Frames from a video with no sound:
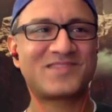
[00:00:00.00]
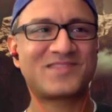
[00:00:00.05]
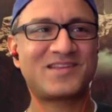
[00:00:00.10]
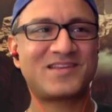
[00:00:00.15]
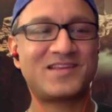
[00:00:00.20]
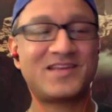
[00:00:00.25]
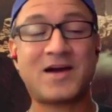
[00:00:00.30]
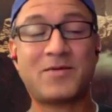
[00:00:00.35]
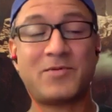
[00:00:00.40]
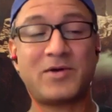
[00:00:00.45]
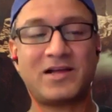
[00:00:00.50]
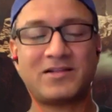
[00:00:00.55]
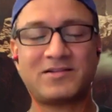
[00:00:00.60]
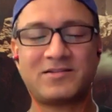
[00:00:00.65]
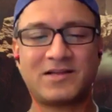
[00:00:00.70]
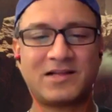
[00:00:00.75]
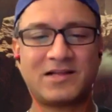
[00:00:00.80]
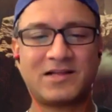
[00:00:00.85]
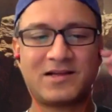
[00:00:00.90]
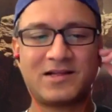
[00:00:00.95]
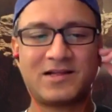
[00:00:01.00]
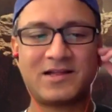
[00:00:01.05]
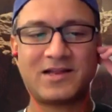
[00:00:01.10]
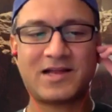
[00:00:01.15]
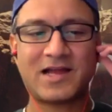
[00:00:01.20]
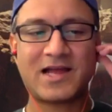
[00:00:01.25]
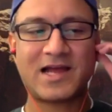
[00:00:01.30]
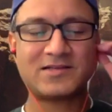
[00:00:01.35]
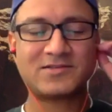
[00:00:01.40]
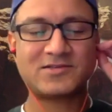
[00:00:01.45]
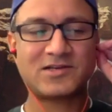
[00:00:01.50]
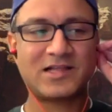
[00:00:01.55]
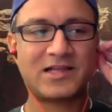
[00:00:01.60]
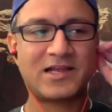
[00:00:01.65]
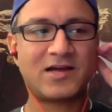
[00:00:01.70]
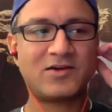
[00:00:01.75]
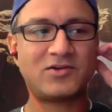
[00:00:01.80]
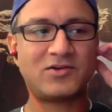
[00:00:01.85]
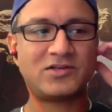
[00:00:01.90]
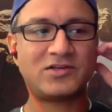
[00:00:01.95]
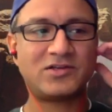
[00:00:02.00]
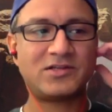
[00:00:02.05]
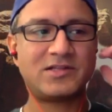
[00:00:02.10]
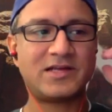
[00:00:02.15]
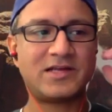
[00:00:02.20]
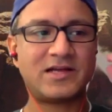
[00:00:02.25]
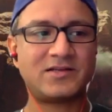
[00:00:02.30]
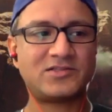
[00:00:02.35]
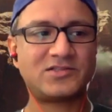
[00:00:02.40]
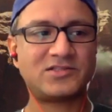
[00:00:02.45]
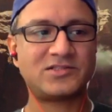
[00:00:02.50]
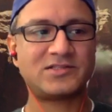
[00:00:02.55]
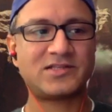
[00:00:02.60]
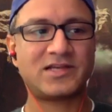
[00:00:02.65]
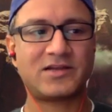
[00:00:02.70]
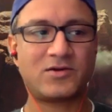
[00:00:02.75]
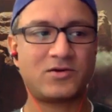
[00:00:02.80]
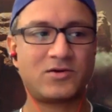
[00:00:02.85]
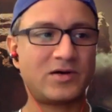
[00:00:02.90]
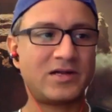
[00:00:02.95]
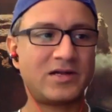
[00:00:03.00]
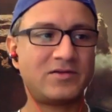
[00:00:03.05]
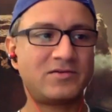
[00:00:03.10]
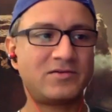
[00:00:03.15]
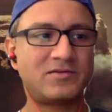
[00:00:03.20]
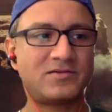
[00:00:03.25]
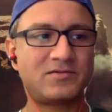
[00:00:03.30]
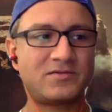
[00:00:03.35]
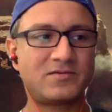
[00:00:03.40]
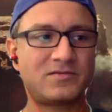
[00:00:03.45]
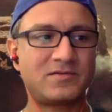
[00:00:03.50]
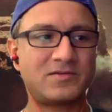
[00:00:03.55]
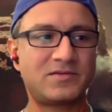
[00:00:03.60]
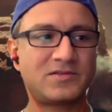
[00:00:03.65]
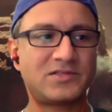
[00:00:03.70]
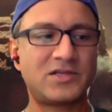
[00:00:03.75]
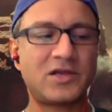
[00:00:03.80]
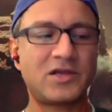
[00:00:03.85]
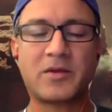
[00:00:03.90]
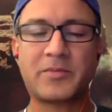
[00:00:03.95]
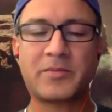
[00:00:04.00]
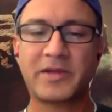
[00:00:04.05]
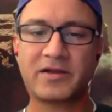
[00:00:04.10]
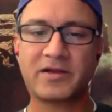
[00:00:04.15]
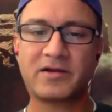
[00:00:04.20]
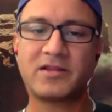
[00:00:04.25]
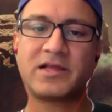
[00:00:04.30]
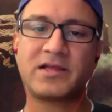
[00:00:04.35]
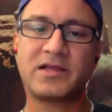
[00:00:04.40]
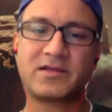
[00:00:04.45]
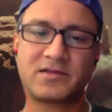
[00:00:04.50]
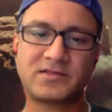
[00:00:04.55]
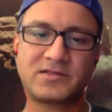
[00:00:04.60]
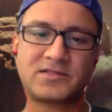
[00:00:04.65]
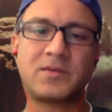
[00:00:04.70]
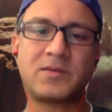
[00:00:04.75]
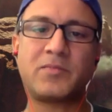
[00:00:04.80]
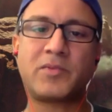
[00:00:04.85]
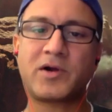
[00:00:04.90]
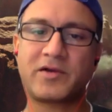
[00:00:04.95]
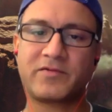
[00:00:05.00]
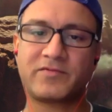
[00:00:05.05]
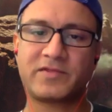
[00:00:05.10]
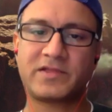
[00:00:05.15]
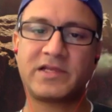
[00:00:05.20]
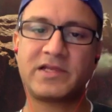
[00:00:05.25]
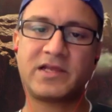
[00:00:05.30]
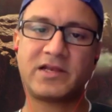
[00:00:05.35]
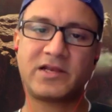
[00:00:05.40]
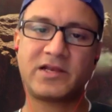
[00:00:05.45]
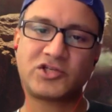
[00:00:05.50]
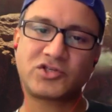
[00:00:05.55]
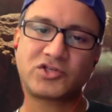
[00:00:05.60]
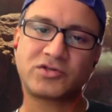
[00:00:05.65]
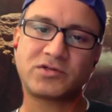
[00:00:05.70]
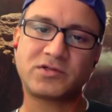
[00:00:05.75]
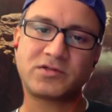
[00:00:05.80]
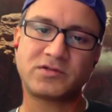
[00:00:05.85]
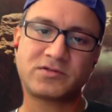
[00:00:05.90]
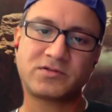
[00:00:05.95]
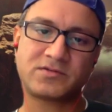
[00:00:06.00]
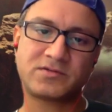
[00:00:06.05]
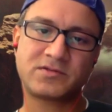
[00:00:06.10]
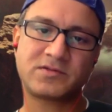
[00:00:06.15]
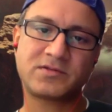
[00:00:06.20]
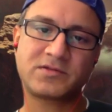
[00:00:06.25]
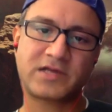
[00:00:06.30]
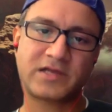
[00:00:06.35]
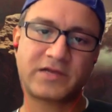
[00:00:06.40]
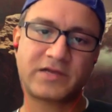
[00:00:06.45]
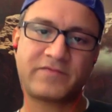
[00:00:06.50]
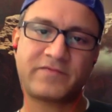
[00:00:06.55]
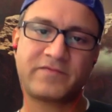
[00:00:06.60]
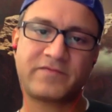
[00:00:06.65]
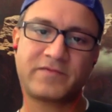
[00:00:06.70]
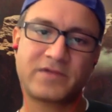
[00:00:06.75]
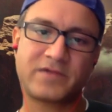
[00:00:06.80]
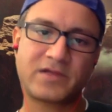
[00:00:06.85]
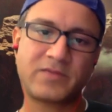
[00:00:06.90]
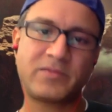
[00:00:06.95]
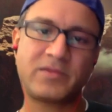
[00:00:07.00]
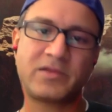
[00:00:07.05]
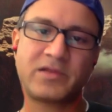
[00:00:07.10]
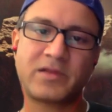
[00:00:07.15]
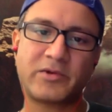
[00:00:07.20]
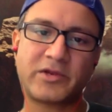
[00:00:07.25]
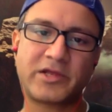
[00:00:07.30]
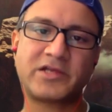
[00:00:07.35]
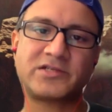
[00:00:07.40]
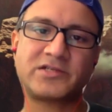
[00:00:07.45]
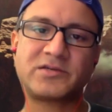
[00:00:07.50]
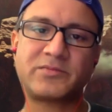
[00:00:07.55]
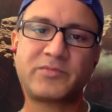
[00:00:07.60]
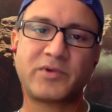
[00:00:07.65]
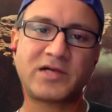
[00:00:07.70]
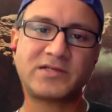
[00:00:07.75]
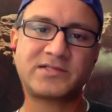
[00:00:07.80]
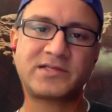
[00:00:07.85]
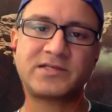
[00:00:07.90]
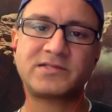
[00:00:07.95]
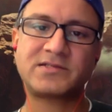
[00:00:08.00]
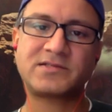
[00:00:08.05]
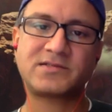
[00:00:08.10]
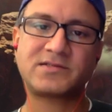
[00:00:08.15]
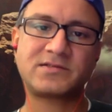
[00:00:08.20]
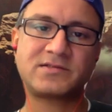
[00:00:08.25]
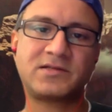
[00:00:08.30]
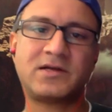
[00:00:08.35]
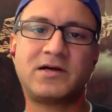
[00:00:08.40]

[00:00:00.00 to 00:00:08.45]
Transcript: Yeah, but I asked her like how you did that, and she's like, oh, she automated like some part of the initial kind of communication process.